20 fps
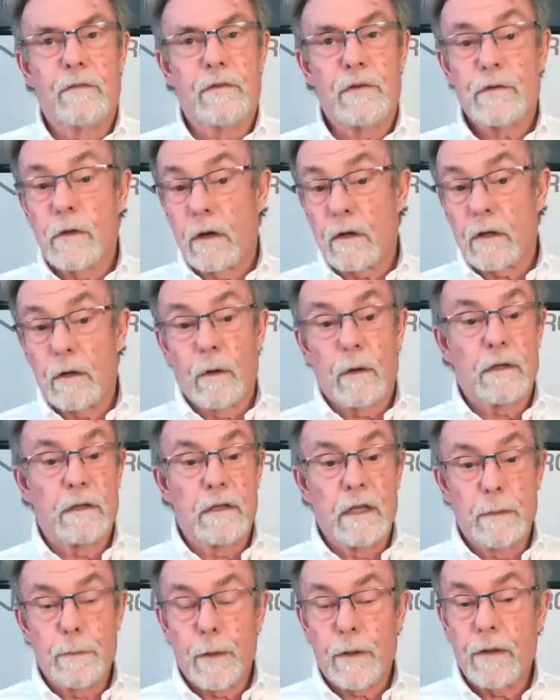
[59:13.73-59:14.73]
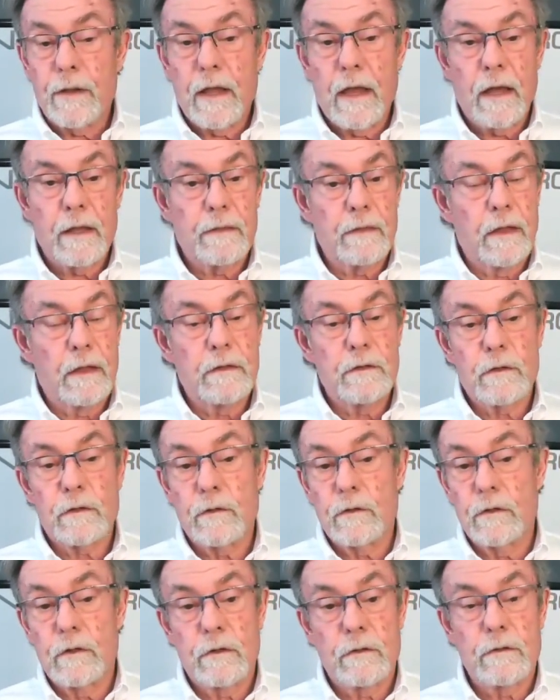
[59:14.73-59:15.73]
if you start going deeper than that, then
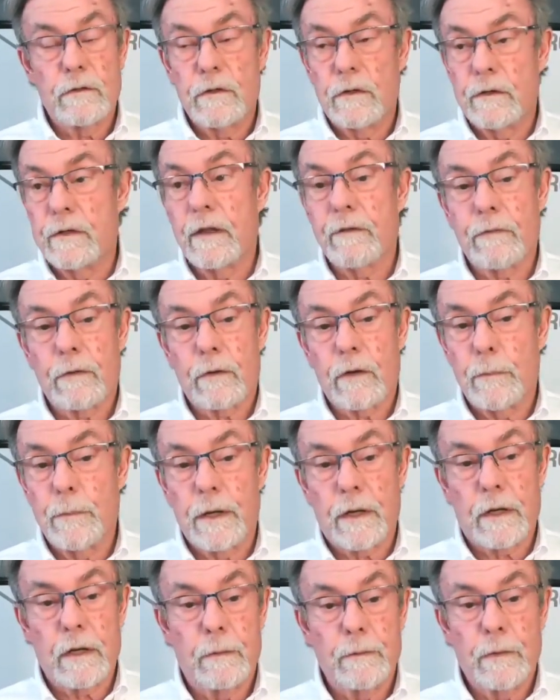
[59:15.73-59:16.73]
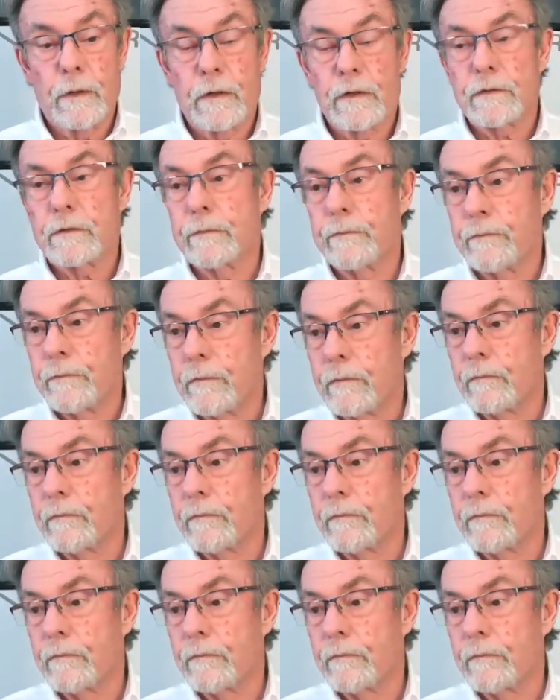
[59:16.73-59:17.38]
you, you're definitely going to pick up noise.